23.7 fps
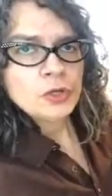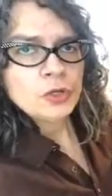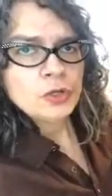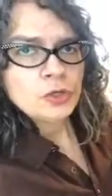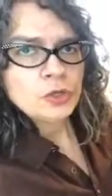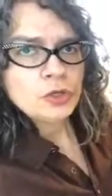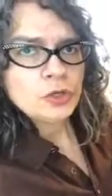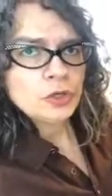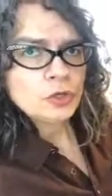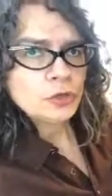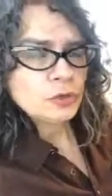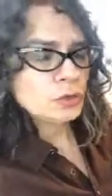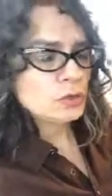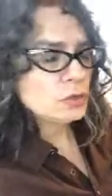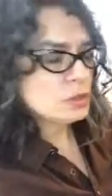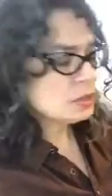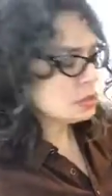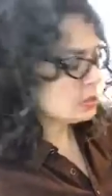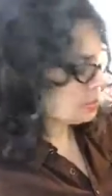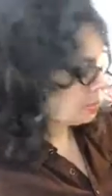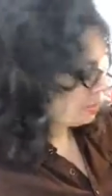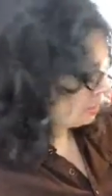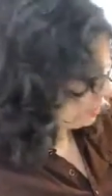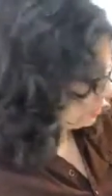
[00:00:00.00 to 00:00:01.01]
You
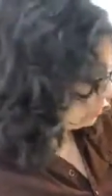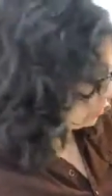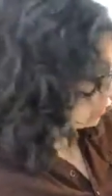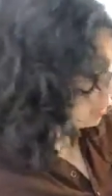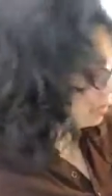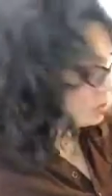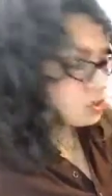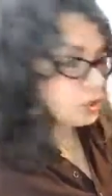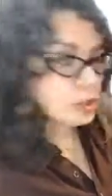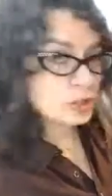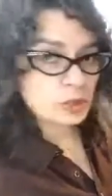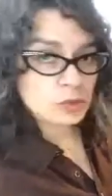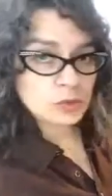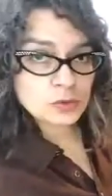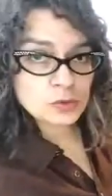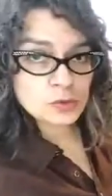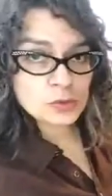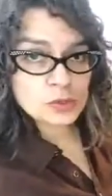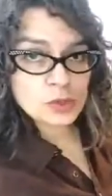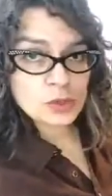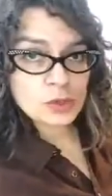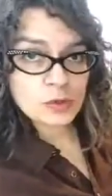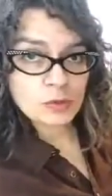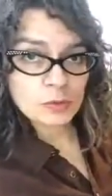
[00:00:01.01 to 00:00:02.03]
need to
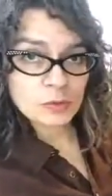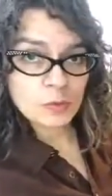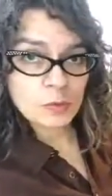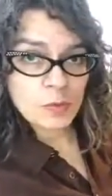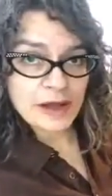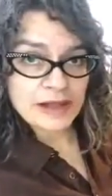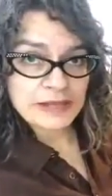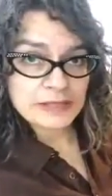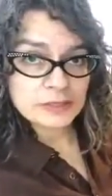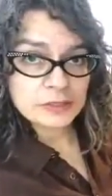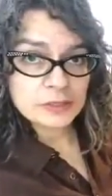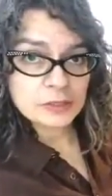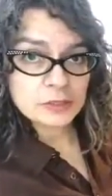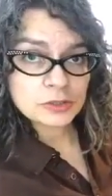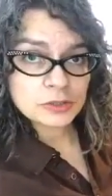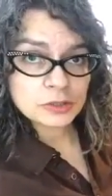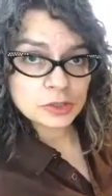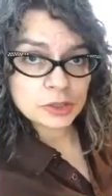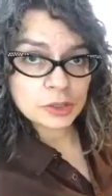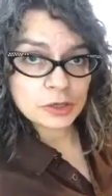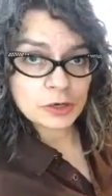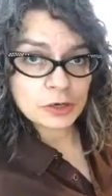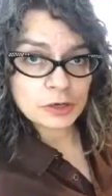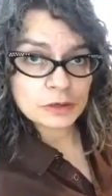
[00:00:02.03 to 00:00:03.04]
use white
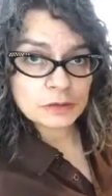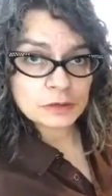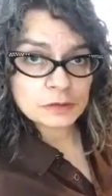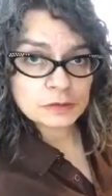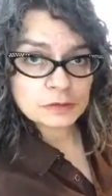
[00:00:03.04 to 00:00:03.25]
sugar.